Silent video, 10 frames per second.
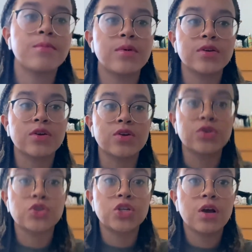books on
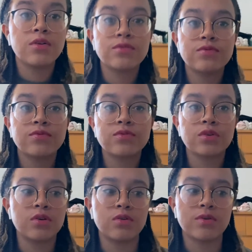her shelf,
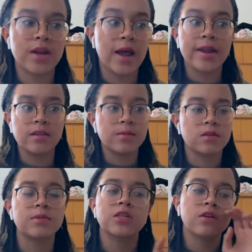so, and I had space
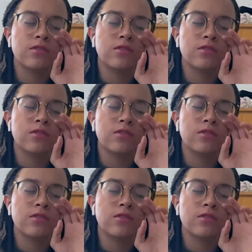on my shelf.